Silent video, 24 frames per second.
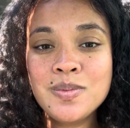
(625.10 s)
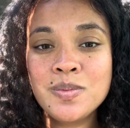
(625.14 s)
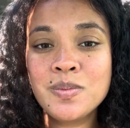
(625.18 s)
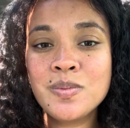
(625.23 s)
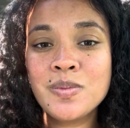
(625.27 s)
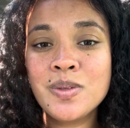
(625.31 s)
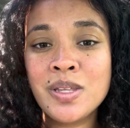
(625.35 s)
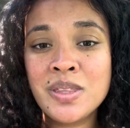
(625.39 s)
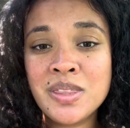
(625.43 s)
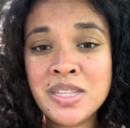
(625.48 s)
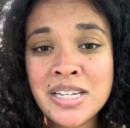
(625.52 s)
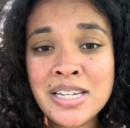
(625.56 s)

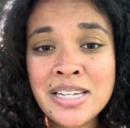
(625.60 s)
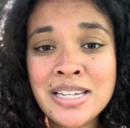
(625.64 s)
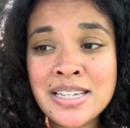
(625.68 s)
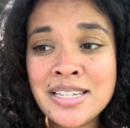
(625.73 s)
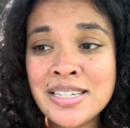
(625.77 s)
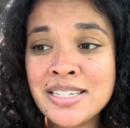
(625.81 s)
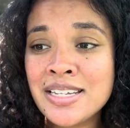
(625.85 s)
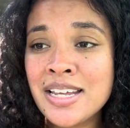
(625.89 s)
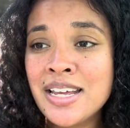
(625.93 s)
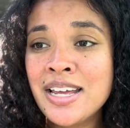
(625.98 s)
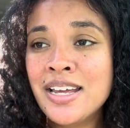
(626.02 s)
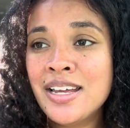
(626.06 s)
the
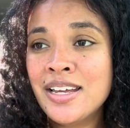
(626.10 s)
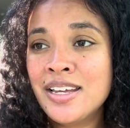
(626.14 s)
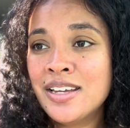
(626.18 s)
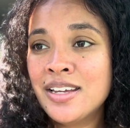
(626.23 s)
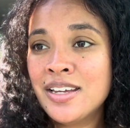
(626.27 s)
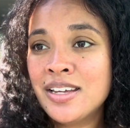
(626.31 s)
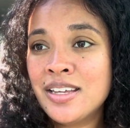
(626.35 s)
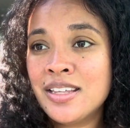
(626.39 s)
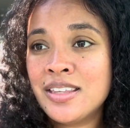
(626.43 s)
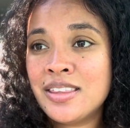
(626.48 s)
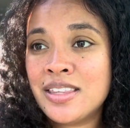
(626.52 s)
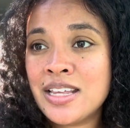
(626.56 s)
things
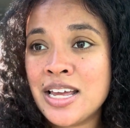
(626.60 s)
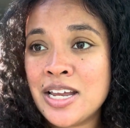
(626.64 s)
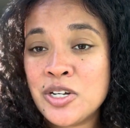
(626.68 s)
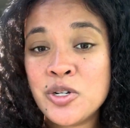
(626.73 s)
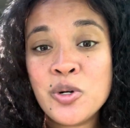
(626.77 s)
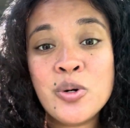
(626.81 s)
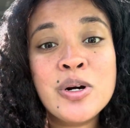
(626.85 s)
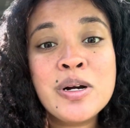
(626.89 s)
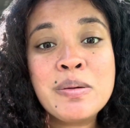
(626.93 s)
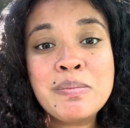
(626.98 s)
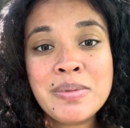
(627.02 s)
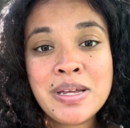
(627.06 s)
that
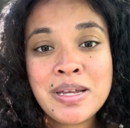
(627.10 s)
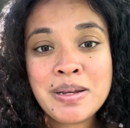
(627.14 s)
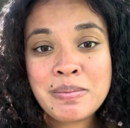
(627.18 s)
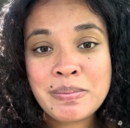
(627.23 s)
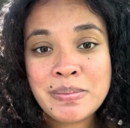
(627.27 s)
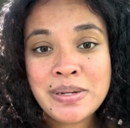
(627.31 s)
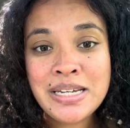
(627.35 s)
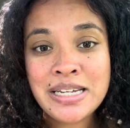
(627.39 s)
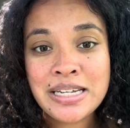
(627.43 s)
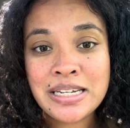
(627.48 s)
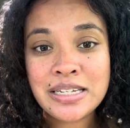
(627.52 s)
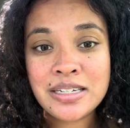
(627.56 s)
torment
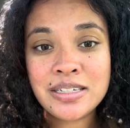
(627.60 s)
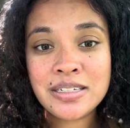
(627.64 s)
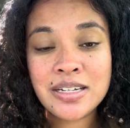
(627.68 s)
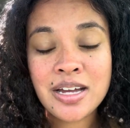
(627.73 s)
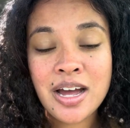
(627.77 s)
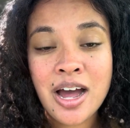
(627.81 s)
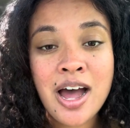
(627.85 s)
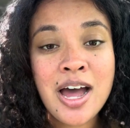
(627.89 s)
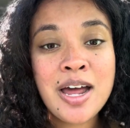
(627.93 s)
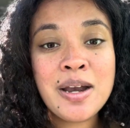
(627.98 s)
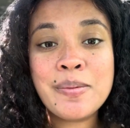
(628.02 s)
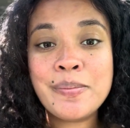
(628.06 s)
me,
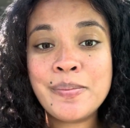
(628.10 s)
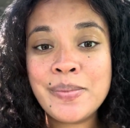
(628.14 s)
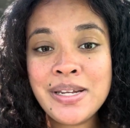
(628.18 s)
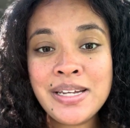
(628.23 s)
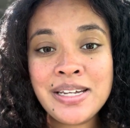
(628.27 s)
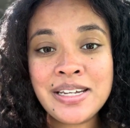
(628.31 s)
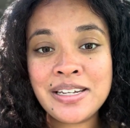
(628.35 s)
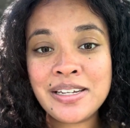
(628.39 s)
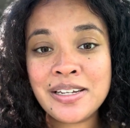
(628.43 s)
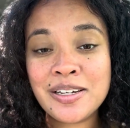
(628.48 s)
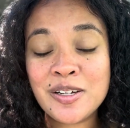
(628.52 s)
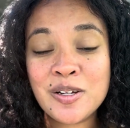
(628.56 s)
haunt
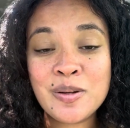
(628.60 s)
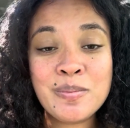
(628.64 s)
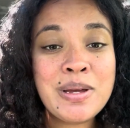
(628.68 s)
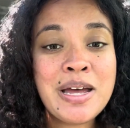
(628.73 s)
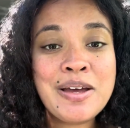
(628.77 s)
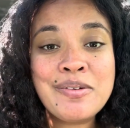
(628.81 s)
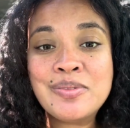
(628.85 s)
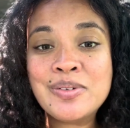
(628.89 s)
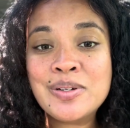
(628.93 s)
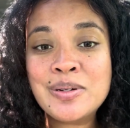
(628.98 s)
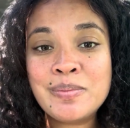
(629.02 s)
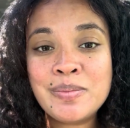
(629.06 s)
me, come
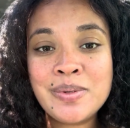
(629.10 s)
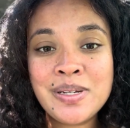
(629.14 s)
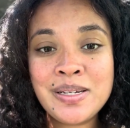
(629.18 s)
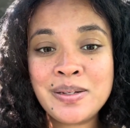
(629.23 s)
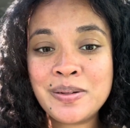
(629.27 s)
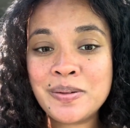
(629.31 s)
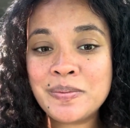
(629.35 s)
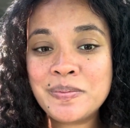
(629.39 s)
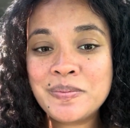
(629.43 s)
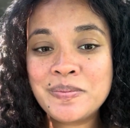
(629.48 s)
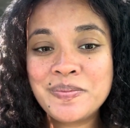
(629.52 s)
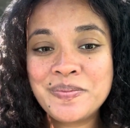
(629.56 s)
after me.
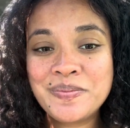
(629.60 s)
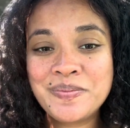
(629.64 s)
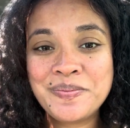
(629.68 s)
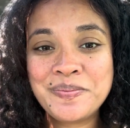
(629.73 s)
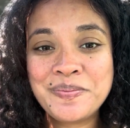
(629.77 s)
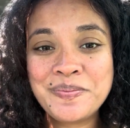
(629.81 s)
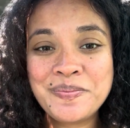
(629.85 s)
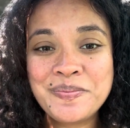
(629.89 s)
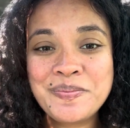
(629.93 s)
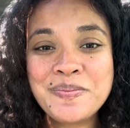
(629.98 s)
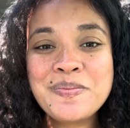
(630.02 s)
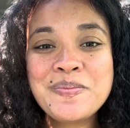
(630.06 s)

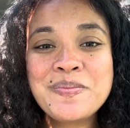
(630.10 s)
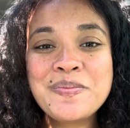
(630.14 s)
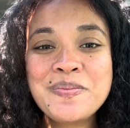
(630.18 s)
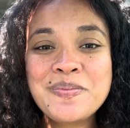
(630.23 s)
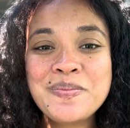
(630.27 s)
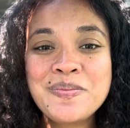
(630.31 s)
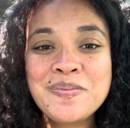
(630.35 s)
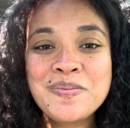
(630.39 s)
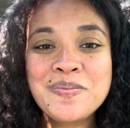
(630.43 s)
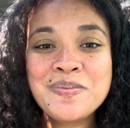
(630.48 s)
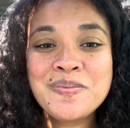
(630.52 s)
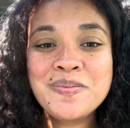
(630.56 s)

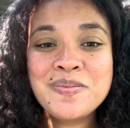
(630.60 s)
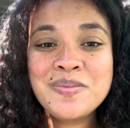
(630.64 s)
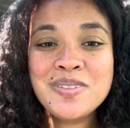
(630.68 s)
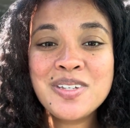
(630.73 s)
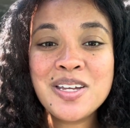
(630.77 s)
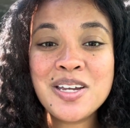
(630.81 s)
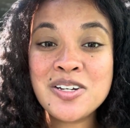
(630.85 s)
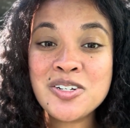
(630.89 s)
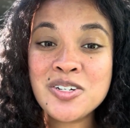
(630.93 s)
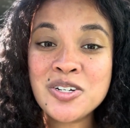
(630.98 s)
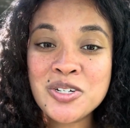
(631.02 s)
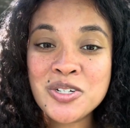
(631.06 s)

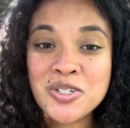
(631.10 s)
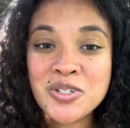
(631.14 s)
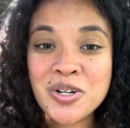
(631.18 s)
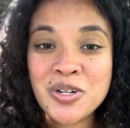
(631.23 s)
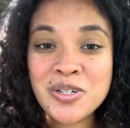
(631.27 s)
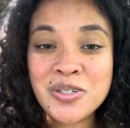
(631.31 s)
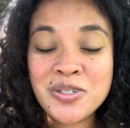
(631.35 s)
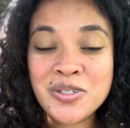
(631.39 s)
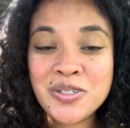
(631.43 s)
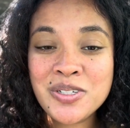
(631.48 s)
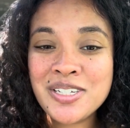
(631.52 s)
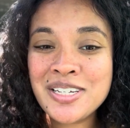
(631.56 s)
I just
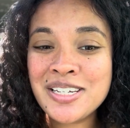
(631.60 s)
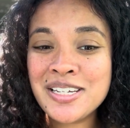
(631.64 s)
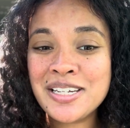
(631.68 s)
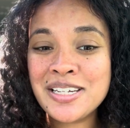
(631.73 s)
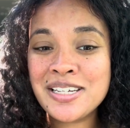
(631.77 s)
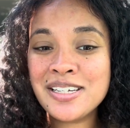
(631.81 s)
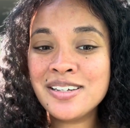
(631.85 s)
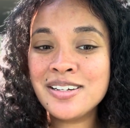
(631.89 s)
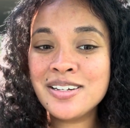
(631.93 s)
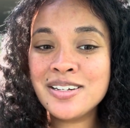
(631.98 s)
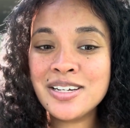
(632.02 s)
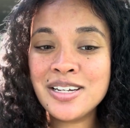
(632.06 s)
struggle to
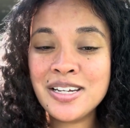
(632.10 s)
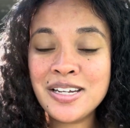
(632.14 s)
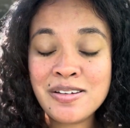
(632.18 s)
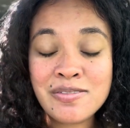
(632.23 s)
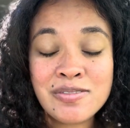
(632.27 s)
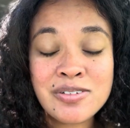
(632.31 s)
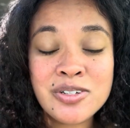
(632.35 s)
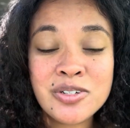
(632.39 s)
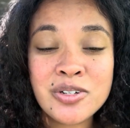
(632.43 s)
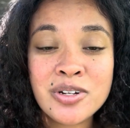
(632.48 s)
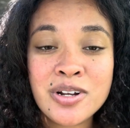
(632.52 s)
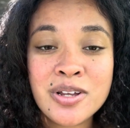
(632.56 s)

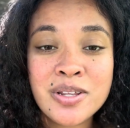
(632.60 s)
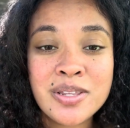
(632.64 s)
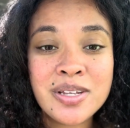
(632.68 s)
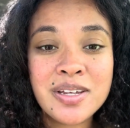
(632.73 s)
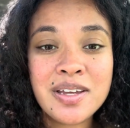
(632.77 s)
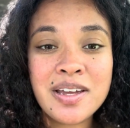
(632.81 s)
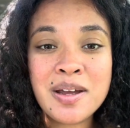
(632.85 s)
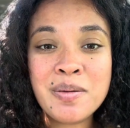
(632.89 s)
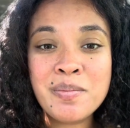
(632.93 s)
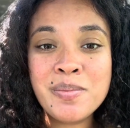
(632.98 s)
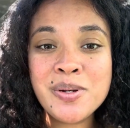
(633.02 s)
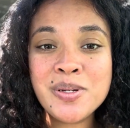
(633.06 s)
even turn on the
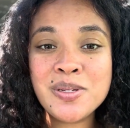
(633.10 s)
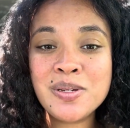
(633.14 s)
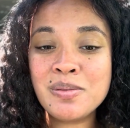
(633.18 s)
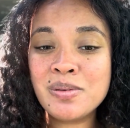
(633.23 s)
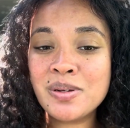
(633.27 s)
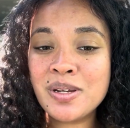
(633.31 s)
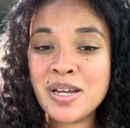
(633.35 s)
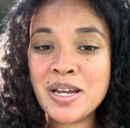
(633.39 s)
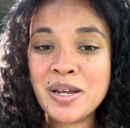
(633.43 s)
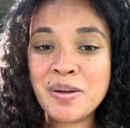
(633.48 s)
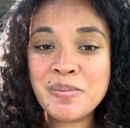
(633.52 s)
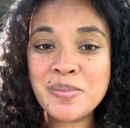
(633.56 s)
camera
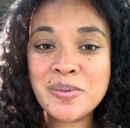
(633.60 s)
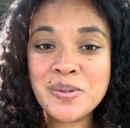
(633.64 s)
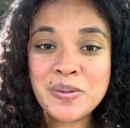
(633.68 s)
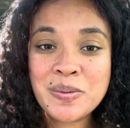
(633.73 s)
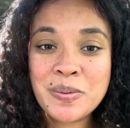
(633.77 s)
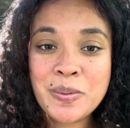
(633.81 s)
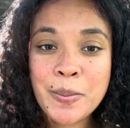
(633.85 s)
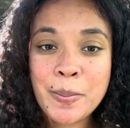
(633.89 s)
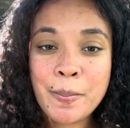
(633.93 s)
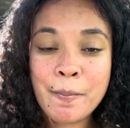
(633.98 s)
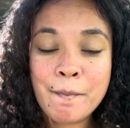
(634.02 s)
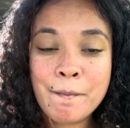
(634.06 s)
sometimes.
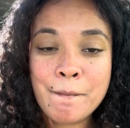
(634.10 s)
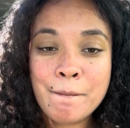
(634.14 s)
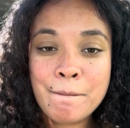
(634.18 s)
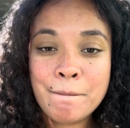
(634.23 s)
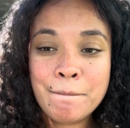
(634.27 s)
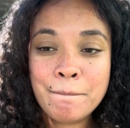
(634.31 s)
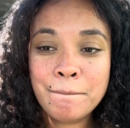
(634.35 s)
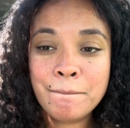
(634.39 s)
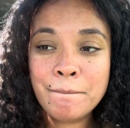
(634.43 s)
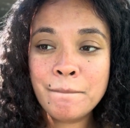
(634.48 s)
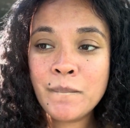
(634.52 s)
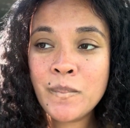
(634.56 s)

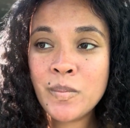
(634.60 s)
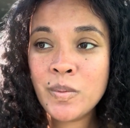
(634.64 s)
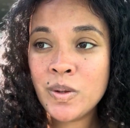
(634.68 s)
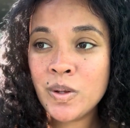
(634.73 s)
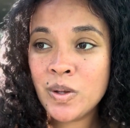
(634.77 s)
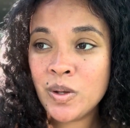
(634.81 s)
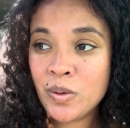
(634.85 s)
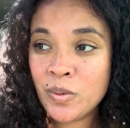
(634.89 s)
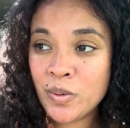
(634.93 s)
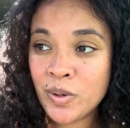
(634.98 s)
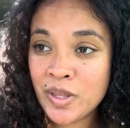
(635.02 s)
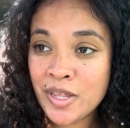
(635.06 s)

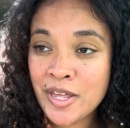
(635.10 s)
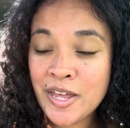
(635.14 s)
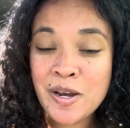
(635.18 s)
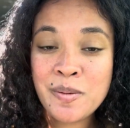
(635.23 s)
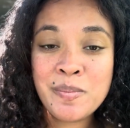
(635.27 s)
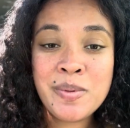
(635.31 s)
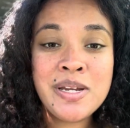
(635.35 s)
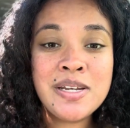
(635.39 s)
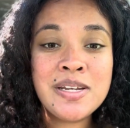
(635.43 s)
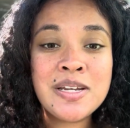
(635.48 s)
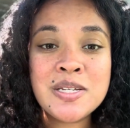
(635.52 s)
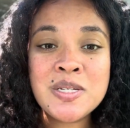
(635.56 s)
Or the
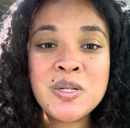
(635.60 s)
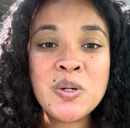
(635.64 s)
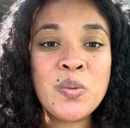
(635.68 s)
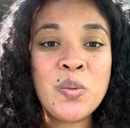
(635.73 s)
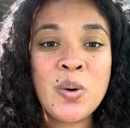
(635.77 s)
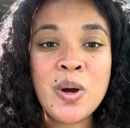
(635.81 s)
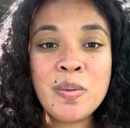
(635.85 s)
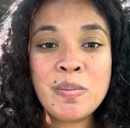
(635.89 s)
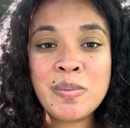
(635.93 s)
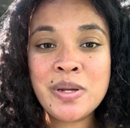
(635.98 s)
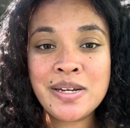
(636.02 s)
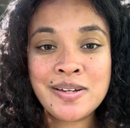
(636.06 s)
enemy doesn't
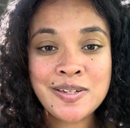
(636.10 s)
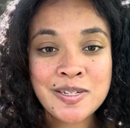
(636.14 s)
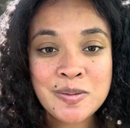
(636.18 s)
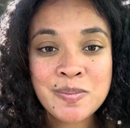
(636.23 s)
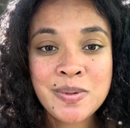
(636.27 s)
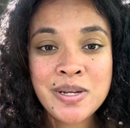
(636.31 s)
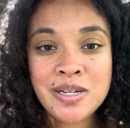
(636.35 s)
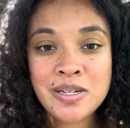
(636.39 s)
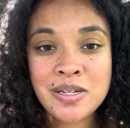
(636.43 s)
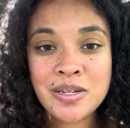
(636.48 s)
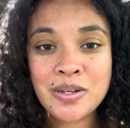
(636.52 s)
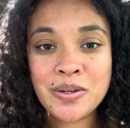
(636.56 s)
want me to speak
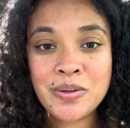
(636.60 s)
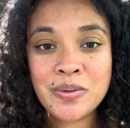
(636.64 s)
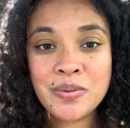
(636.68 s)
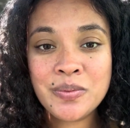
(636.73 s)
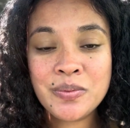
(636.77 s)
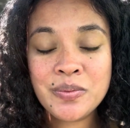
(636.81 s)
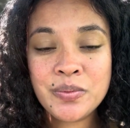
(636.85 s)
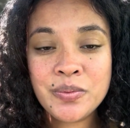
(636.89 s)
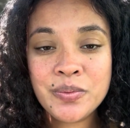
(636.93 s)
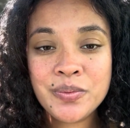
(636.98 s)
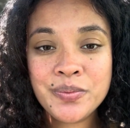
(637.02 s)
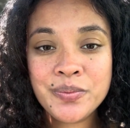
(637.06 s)
to you.
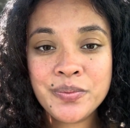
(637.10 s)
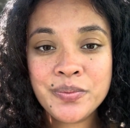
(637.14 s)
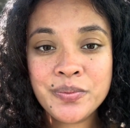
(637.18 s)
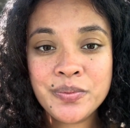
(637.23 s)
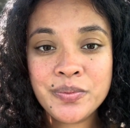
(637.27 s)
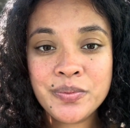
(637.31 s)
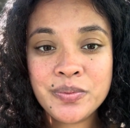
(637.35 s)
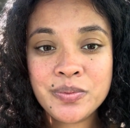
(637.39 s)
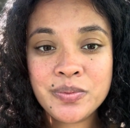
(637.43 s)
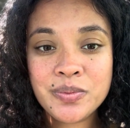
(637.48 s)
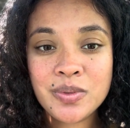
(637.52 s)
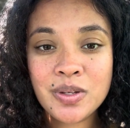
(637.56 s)

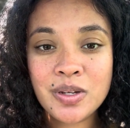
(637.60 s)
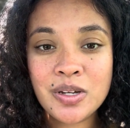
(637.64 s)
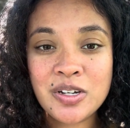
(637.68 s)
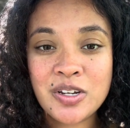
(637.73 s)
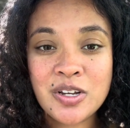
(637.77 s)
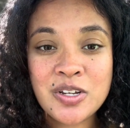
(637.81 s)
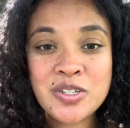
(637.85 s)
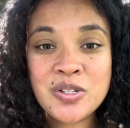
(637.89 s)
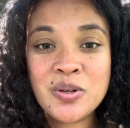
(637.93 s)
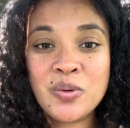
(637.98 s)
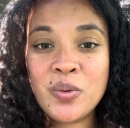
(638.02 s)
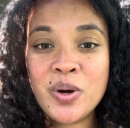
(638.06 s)
He
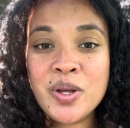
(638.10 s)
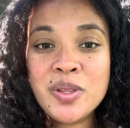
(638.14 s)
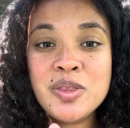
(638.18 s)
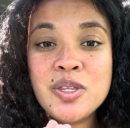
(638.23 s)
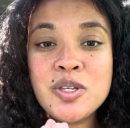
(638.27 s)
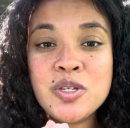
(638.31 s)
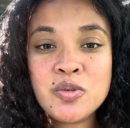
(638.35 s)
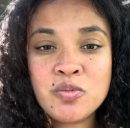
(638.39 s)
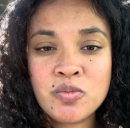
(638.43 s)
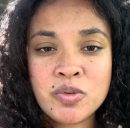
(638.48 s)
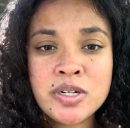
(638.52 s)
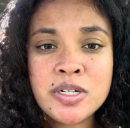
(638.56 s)
doesn't want
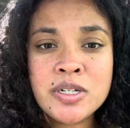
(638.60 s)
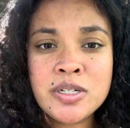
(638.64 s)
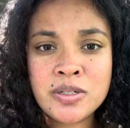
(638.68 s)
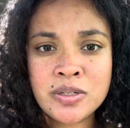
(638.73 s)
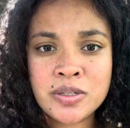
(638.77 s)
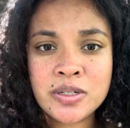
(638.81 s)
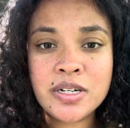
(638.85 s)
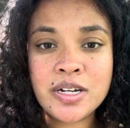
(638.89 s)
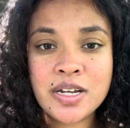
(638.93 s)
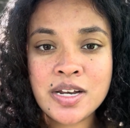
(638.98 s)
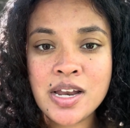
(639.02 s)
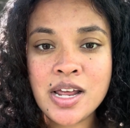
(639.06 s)
this real
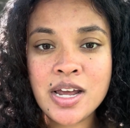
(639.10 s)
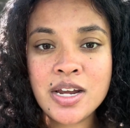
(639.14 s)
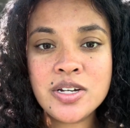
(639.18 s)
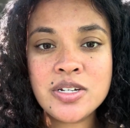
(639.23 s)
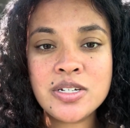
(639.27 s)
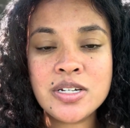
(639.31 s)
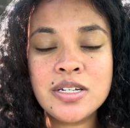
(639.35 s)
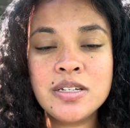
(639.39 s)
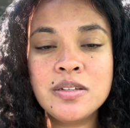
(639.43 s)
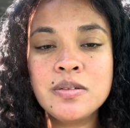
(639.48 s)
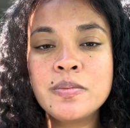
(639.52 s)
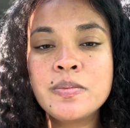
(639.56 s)

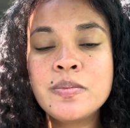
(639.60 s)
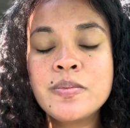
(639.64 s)
connection.